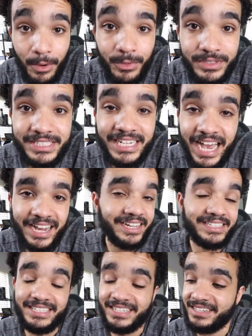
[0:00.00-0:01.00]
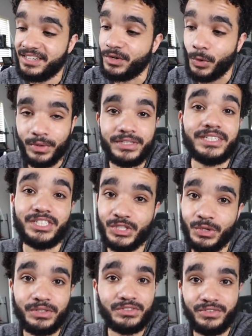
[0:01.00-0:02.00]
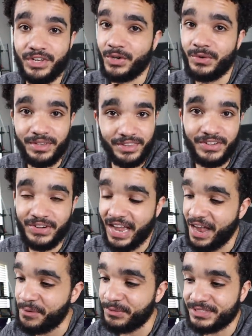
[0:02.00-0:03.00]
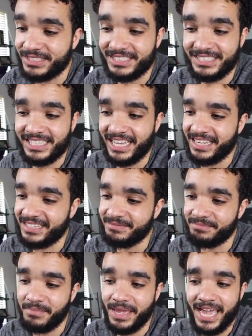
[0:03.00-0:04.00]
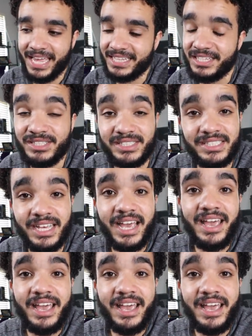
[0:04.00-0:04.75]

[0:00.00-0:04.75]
I was not going to show this video either. I was just like, man, this